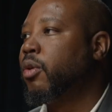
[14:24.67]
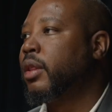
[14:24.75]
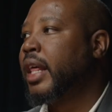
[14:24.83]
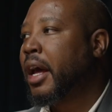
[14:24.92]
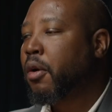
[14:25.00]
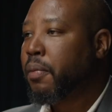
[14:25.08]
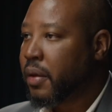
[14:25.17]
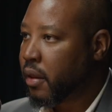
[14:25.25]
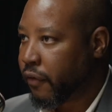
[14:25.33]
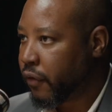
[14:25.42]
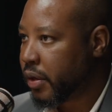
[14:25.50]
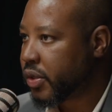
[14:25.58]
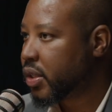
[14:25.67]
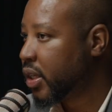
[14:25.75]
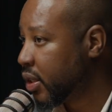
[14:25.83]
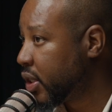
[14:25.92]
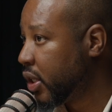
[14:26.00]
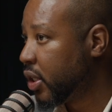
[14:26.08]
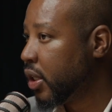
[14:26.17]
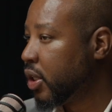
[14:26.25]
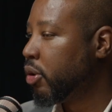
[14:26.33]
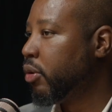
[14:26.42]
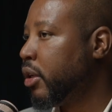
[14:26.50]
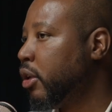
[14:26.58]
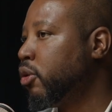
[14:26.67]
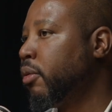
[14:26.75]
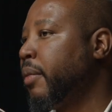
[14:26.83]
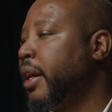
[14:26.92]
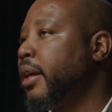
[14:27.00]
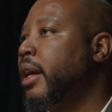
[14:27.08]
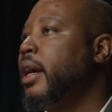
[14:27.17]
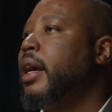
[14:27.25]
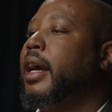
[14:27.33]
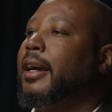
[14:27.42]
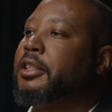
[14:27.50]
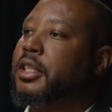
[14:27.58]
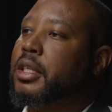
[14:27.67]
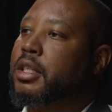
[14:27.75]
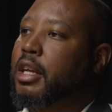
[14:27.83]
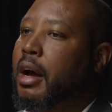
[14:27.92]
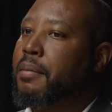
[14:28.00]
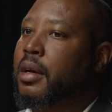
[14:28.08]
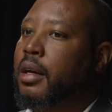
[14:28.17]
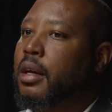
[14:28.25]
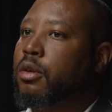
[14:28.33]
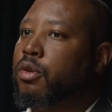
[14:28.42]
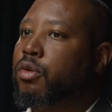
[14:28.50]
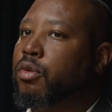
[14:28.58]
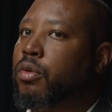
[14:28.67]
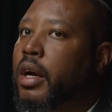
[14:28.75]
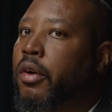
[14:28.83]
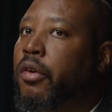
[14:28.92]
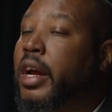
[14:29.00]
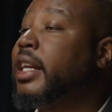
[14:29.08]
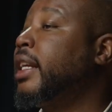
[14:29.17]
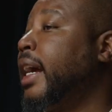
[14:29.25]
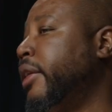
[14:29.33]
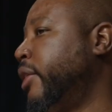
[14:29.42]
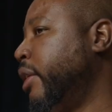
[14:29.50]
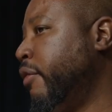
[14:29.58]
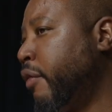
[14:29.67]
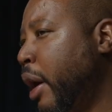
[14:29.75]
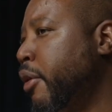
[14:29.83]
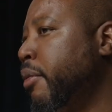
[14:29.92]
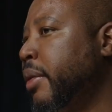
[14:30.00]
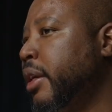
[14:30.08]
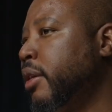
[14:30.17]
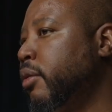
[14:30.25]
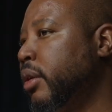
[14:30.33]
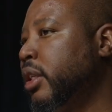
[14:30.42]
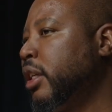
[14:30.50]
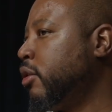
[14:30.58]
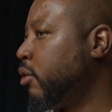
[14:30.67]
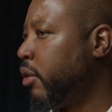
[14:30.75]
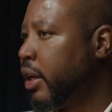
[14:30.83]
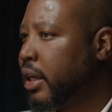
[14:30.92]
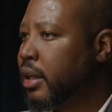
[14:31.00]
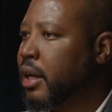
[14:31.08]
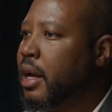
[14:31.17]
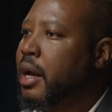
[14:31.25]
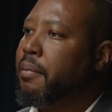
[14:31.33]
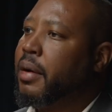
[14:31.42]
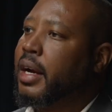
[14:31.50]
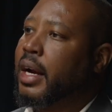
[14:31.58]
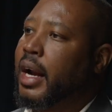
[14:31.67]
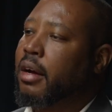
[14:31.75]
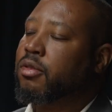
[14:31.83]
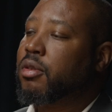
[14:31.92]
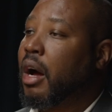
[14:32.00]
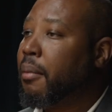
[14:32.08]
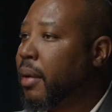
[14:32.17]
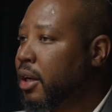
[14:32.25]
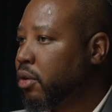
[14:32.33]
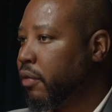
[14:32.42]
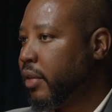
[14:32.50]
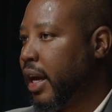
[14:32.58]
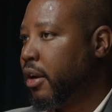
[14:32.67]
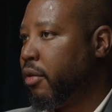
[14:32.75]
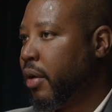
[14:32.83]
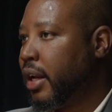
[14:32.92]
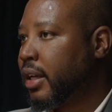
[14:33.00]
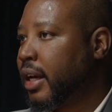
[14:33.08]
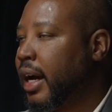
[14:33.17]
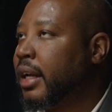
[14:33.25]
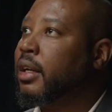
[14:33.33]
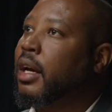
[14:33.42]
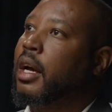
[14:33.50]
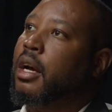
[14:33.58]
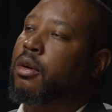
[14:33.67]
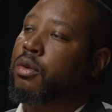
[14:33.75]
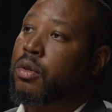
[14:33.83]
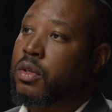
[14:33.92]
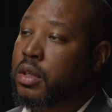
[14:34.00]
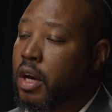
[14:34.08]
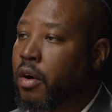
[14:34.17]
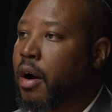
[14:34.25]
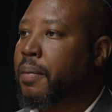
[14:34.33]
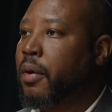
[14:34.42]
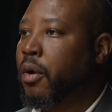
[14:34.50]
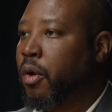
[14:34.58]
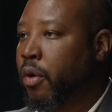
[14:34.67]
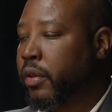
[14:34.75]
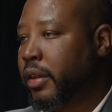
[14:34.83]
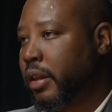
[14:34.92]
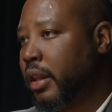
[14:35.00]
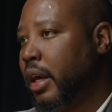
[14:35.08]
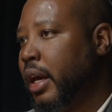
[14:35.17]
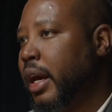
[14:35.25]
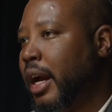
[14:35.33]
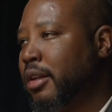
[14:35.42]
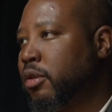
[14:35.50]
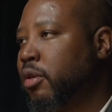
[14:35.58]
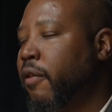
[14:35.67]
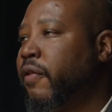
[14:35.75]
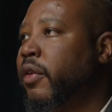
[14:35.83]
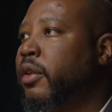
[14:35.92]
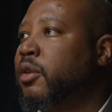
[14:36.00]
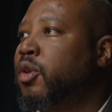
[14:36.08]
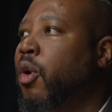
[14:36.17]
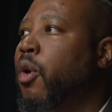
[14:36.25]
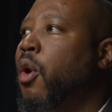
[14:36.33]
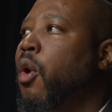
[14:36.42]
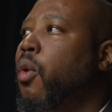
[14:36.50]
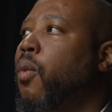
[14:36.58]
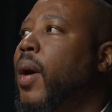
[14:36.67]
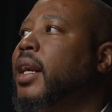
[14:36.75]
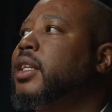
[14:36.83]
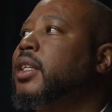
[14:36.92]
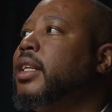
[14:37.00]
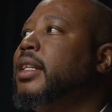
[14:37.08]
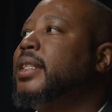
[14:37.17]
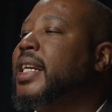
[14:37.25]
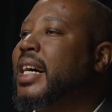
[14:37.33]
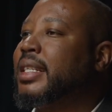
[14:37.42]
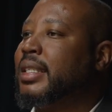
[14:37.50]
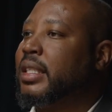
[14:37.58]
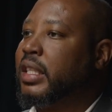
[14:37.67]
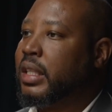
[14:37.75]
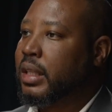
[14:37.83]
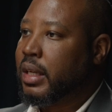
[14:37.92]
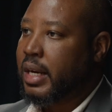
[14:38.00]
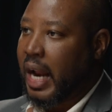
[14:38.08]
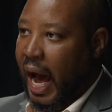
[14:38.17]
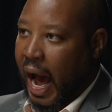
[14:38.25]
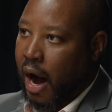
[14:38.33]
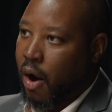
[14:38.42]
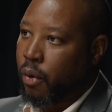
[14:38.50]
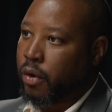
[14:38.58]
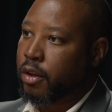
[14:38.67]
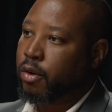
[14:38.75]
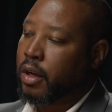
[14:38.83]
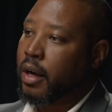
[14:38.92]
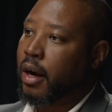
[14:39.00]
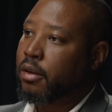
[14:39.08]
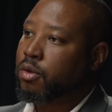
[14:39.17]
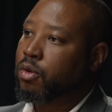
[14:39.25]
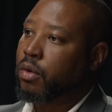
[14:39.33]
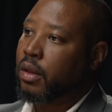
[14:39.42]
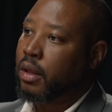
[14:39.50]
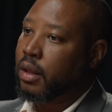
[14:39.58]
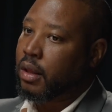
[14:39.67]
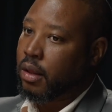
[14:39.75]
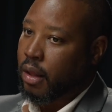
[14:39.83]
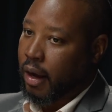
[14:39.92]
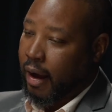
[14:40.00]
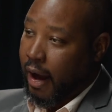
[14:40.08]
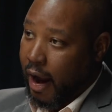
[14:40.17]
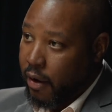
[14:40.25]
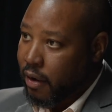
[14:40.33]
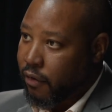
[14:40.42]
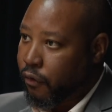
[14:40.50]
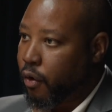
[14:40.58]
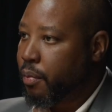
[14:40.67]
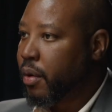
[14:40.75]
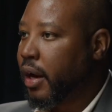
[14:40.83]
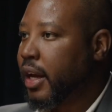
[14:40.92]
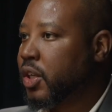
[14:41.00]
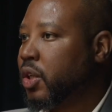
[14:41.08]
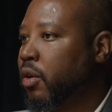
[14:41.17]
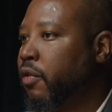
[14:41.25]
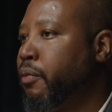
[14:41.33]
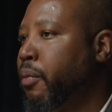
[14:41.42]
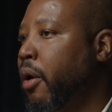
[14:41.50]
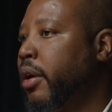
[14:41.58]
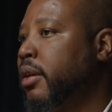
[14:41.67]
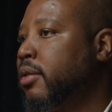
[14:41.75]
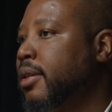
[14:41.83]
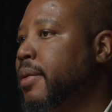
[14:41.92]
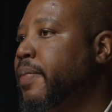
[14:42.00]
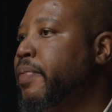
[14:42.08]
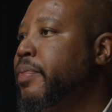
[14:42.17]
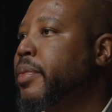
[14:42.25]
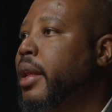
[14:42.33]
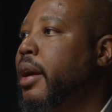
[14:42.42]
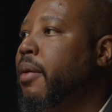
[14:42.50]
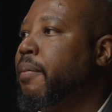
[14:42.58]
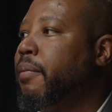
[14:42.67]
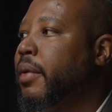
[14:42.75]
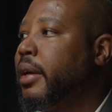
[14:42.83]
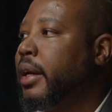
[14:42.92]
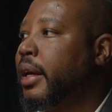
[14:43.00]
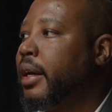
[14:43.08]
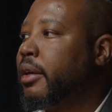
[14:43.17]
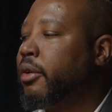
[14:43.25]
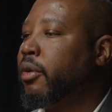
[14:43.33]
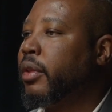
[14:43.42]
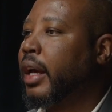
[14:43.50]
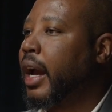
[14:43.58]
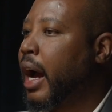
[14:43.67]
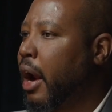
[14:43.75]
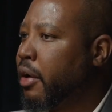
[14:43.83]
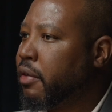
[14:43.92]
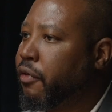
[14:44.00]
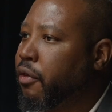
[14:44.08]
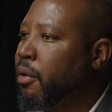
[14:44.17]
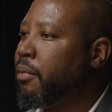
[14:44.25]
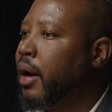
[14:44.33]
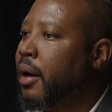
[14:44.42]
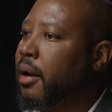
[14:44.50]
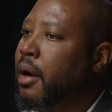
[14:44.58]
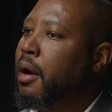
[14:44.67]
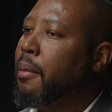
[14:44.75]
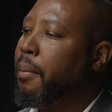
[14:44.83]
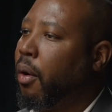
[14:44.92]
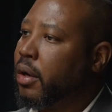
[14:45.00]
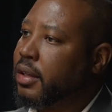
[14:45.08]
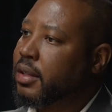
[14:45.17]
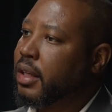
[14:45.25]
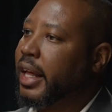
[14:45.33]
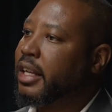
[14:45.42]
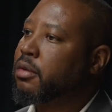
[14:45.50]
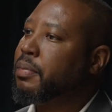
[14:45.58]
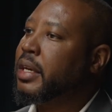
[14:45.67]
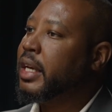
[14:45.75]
that will be the first decision she would need to make. And she's coming into a rate cut environment, which has already been announced, how much of that rate cut to stir up growth and so forth. So what she does now with regards to the current formulation of policy, the current policy that's being